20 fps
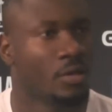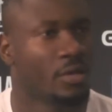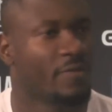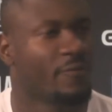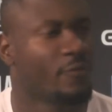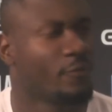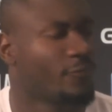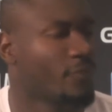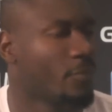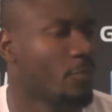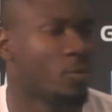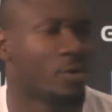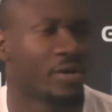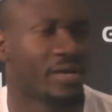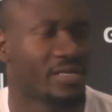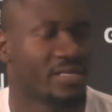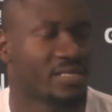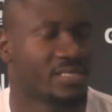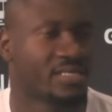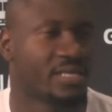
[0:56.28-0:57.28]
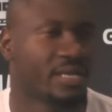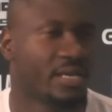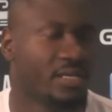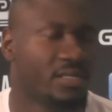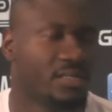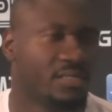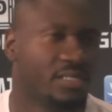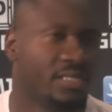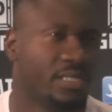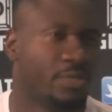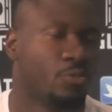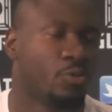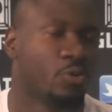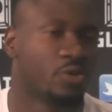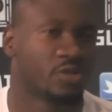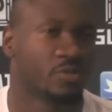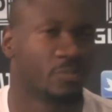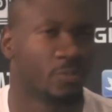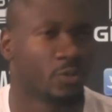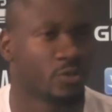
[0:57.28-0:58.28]
Okay, from what I understand, he
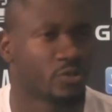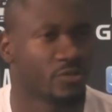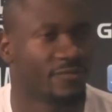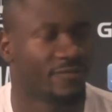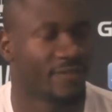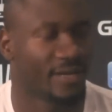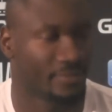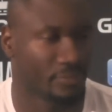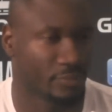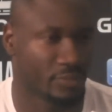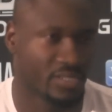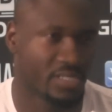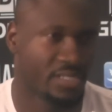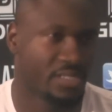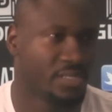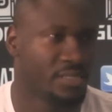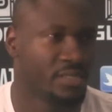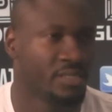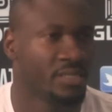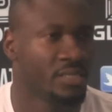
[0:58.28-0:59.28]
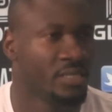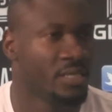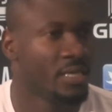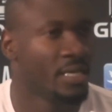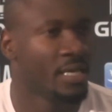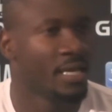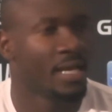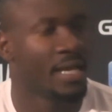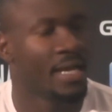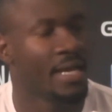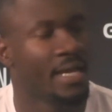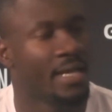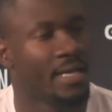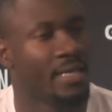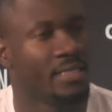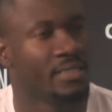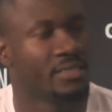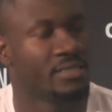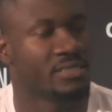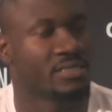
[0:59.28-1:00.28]
was supposed to fight Bozidi
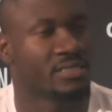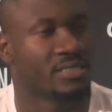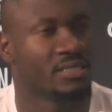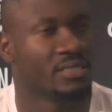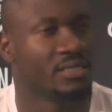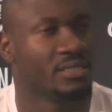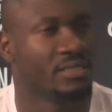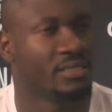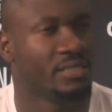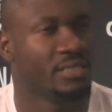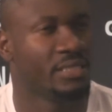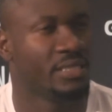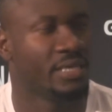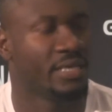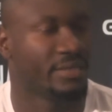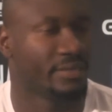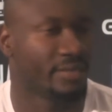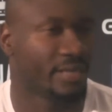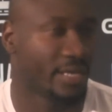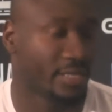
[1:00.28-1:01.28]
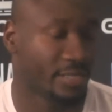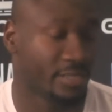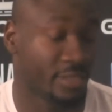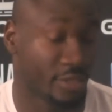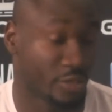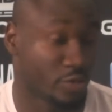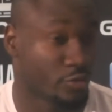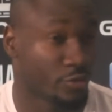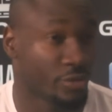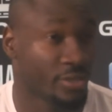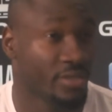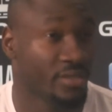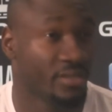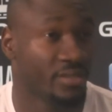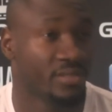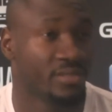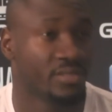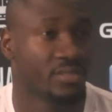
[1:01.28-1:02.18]
and he had an injury.